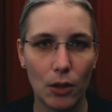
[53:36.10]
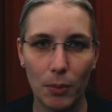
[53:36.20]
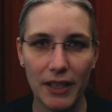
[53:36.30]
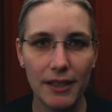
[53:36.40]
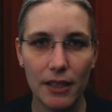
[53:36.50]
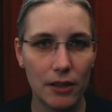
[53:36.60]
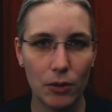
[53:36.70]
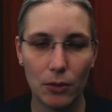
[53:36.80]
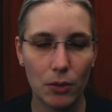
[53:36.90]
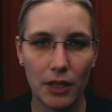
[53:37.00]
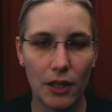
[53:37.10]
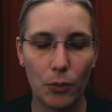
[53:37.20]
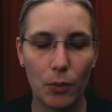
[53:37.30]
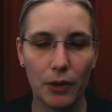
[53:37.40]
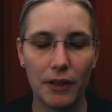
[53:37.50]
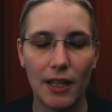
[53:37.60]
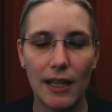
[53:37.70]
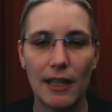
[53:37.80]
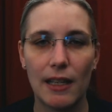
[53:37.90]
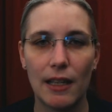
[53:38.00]
completely t- took it as a work
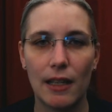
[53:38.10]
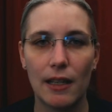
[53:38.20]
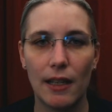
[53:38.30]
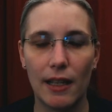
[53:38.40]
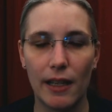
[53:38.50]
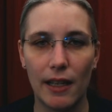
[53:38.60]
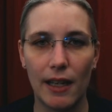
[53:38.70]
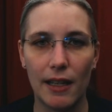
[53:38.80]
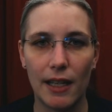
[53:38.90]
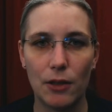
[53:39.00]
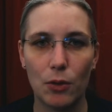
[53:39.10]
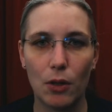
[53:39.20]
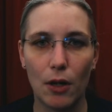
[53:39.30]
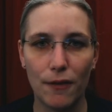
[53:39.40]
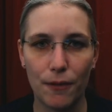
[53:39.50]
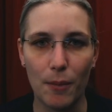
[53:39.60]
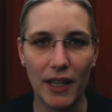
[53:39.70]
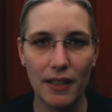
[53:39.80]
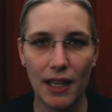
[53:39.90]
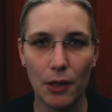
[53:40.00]
day, uh, and then took off
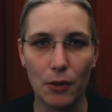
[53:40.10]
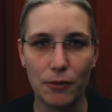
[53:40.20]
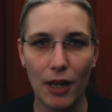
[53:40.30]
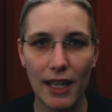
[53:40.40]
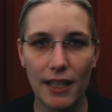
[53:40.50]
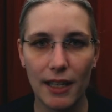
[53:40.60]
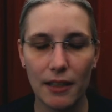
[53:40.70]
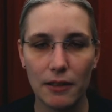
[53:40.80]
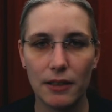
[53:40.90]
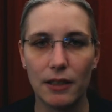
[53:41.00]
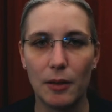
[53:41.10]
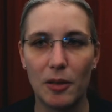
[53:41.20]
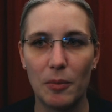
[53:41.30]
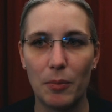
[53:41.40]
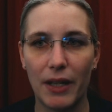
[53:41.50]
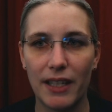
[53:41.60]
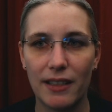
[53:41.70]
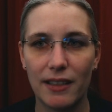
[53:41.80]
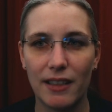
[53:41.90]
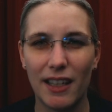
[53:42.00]
Monday or Friday uh,
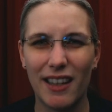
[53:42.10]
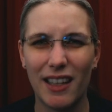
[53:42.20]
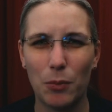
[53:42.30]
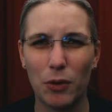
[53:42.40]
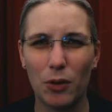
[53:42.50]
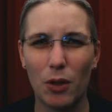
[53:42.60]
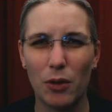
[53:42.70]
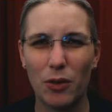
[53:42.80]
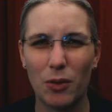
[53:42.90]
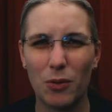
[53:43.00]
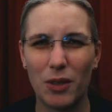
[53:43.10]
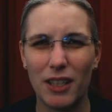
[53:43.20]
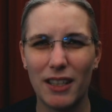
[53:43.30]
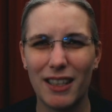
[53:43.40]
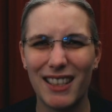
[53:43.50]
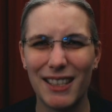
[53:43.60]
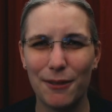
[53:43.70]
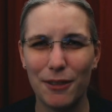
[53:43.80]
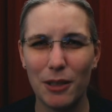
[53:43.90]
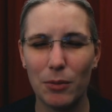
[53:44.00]
but yeah, that was also really
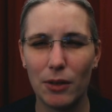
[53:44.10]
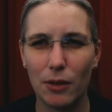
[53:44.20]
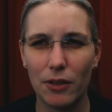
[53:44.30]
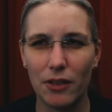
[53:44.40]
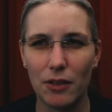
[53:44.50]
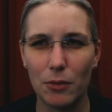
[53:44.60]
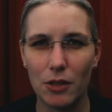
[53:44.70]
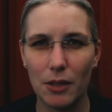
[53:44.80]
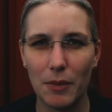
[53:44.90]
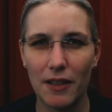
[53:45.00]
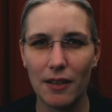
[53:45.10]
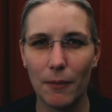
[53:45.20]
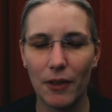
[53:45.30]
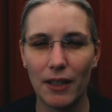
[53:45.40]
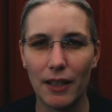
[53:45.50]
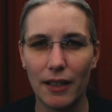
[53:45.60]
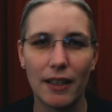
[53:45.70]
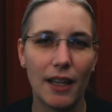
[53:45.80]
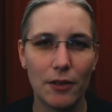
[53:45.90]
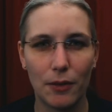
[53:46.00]
iffy because it usually meant something like
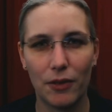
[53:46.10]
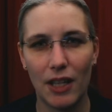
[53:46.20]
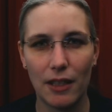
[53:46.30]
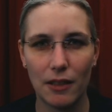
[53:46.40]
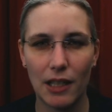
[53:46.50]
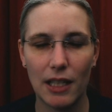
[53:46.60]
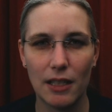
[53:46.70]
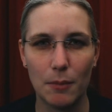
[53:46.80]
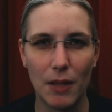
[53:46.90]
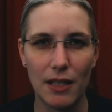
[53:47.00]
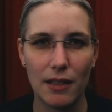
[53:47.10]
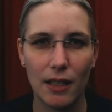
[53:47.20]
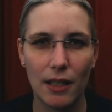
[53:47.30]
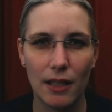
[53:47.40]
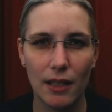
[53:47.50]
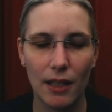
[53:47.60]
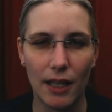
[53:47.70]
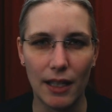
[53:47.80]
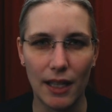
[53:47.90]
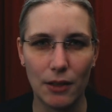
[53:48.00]
in case of Saturday, it meant
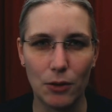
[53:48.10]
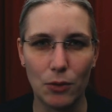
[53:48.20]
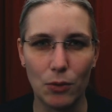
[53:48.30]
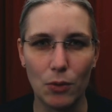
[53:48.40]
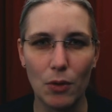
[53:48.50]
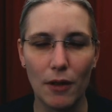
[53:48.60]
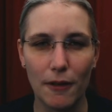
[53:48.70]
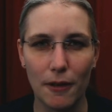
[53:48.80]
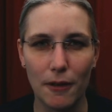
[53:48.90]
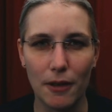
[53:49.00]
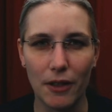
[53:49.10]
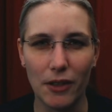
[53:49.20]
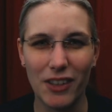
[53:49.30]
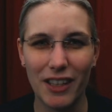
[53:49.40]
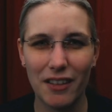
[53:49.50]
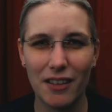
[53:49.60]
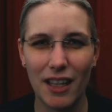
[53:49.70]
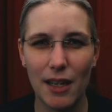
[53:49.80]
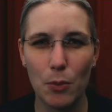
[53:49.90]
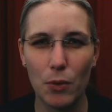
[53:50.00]
I had to do a, a, a six
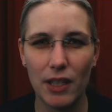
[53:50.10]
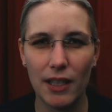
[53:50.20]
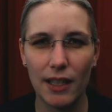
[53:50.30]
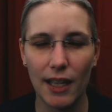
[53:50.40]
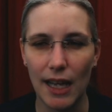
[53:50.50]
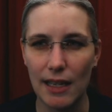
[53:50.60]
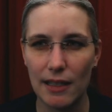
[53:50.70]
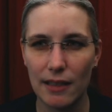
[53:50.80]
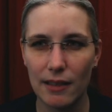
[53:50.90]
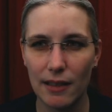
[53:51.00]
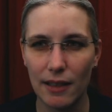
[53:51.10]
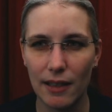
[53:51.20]
day week, and